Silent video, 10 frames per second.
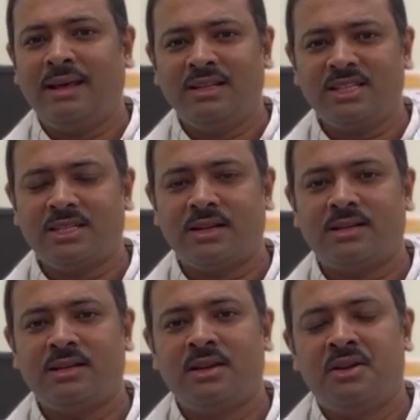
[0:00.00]
another
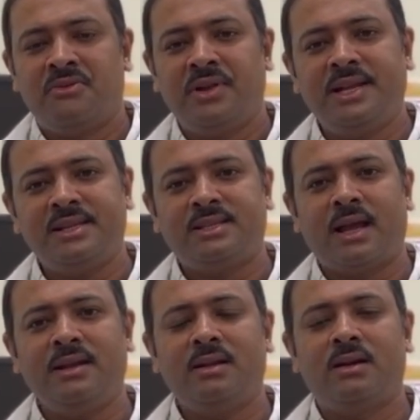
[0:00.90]
study, we
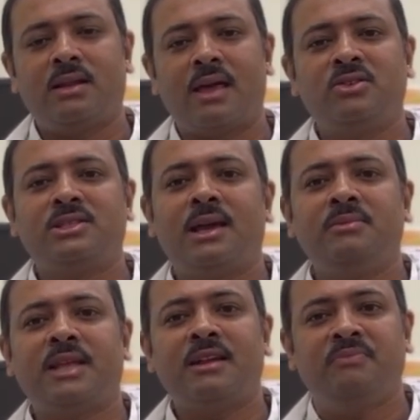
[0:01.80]
designed a nanozyme
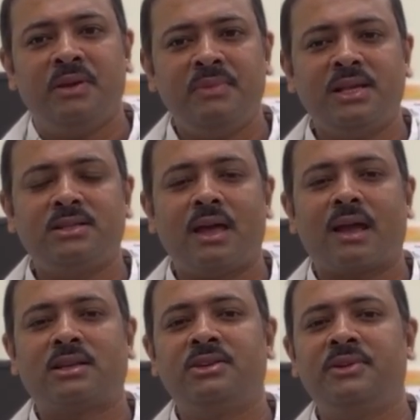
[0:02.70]
that mimics the
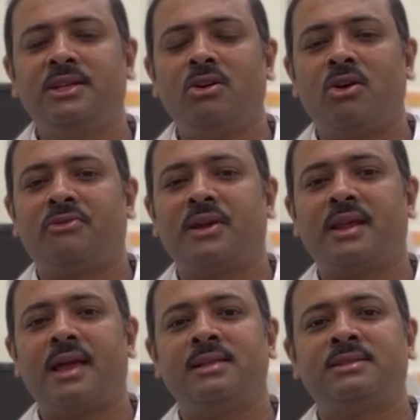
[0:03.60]
activity of an
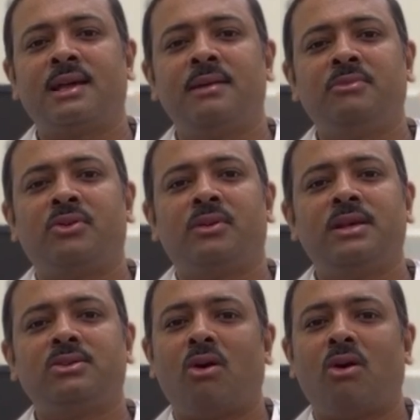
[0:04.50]
enzyme known as